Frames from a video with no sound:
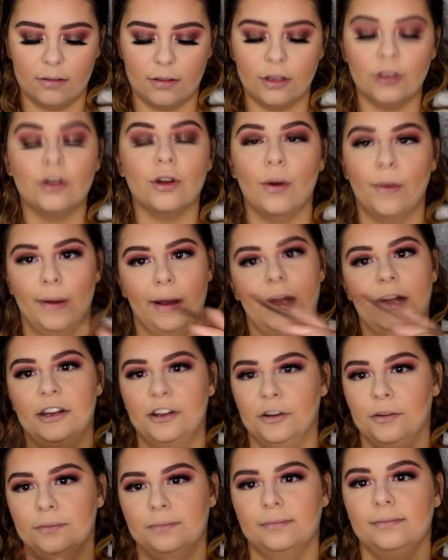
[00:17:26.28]
you know what I do.
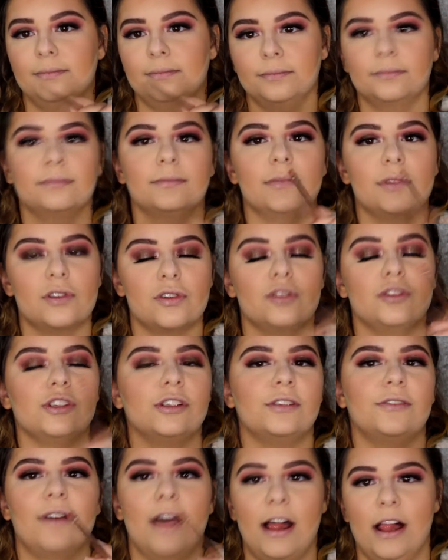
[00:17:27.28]
So
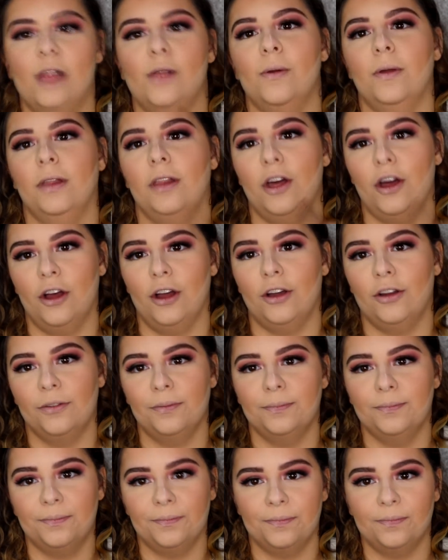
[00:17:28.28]
just follow along.
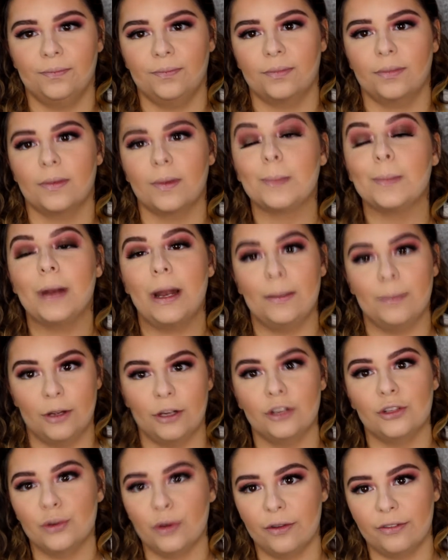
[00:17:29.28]
But I'm
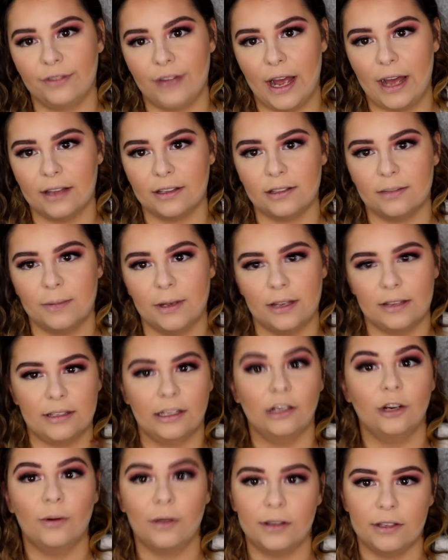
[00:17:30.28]
gonna do it fast because I
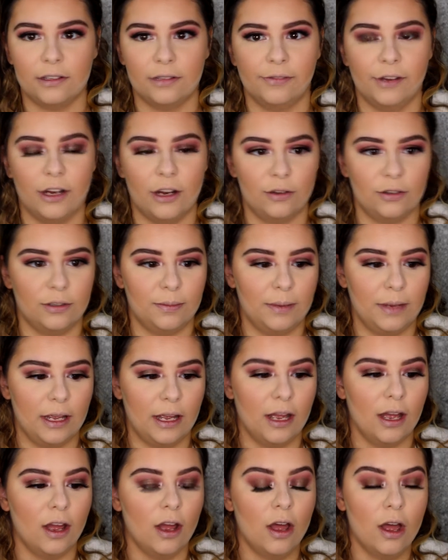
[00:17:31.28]
don't want this video to
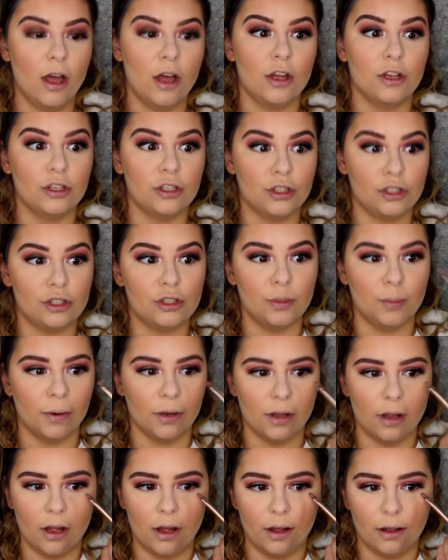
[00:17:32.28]
be super
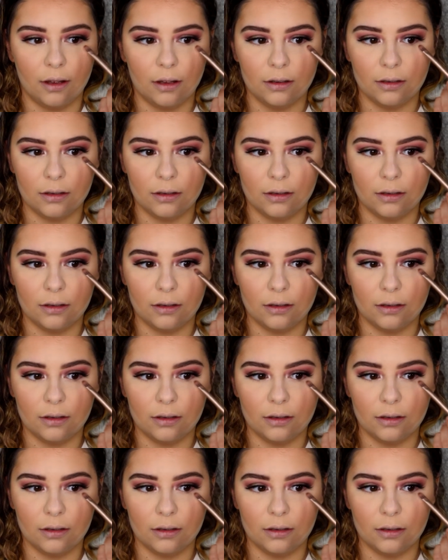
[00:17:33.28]
long.